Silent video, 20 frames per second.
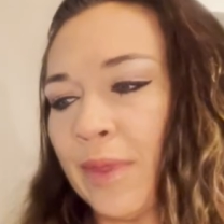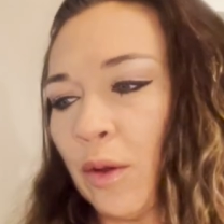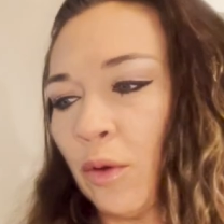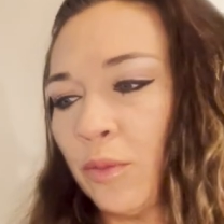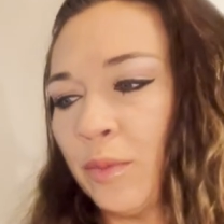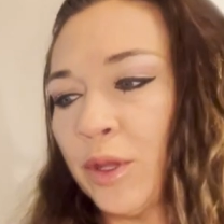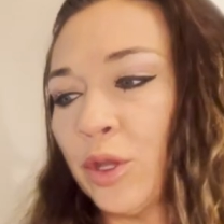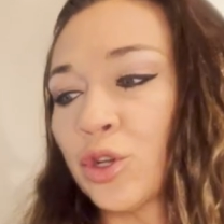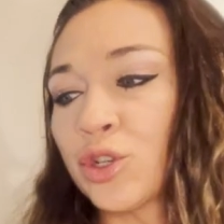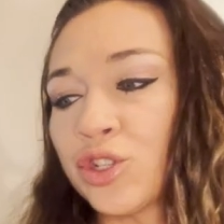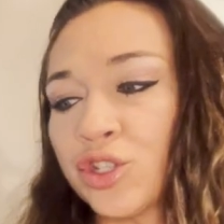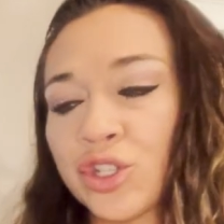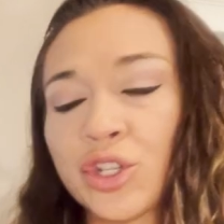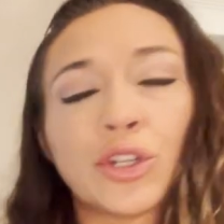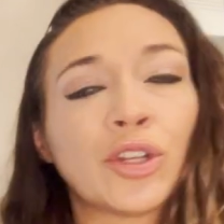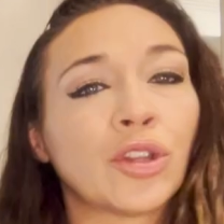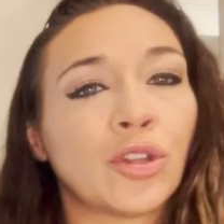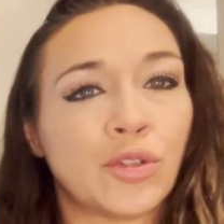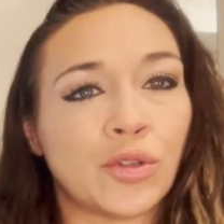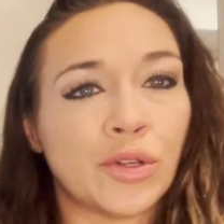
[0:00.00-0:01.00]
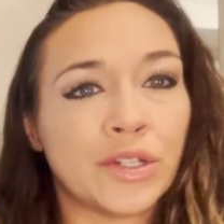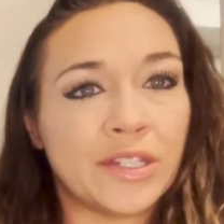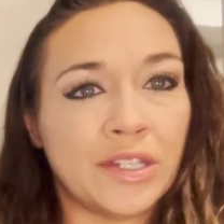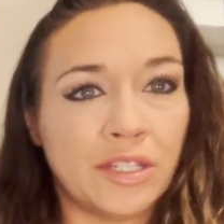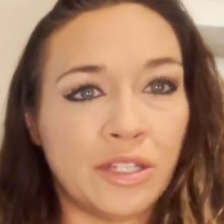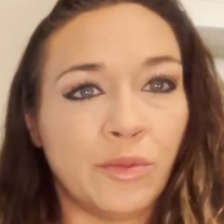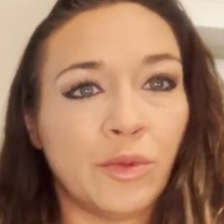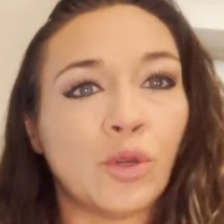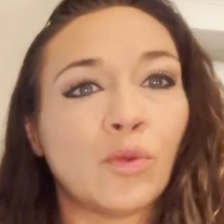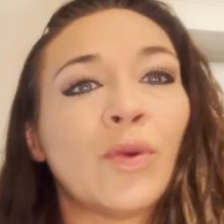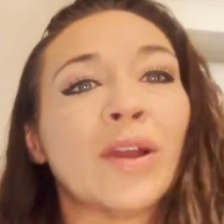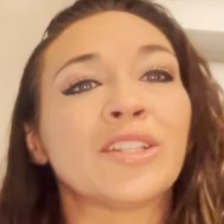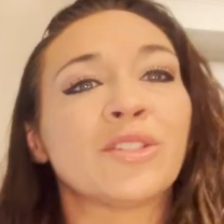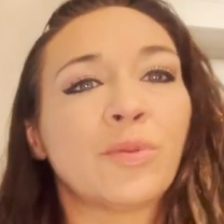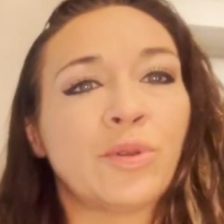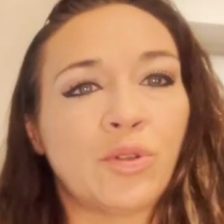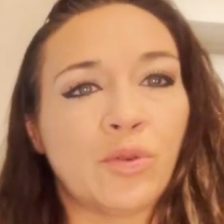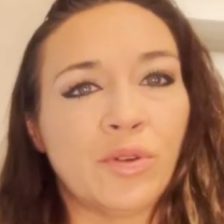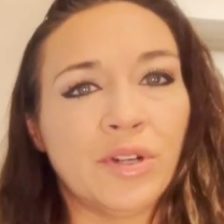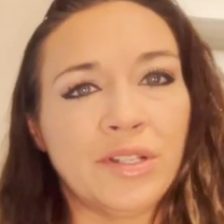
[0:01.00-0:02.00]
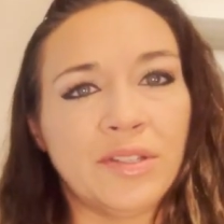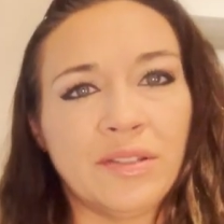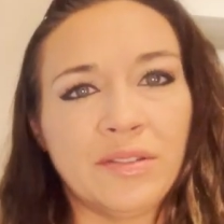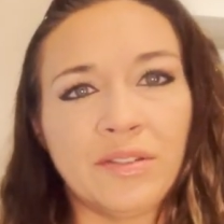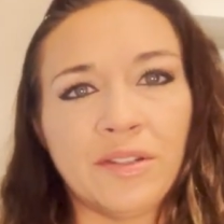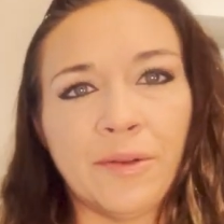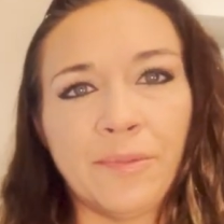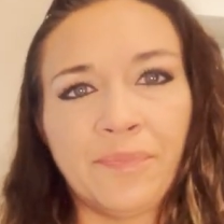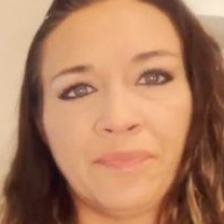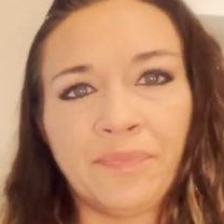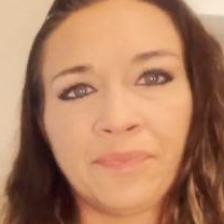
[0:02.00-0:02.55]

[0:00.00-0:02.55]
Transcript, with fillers: That would be your circulatory system, your respiratory system,